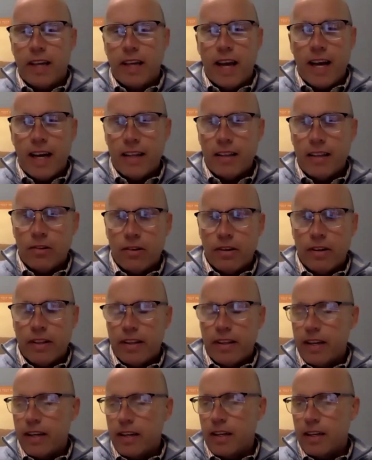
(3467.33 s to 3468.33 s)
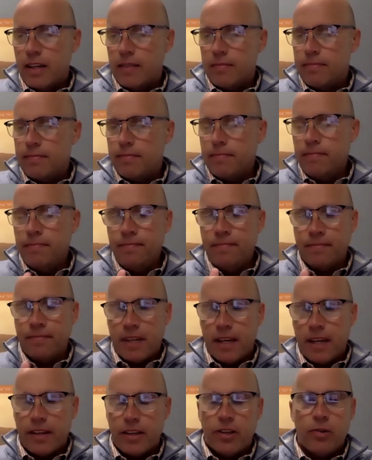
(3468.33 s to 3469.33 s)
add, Lauren, that
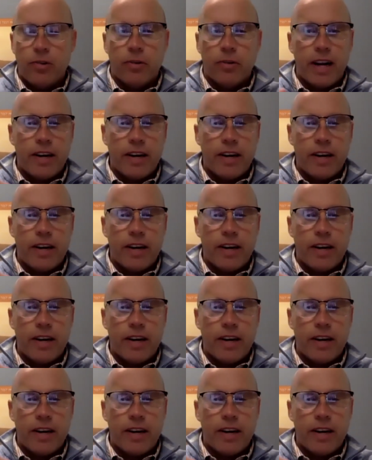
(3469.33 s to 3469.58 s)
I think you and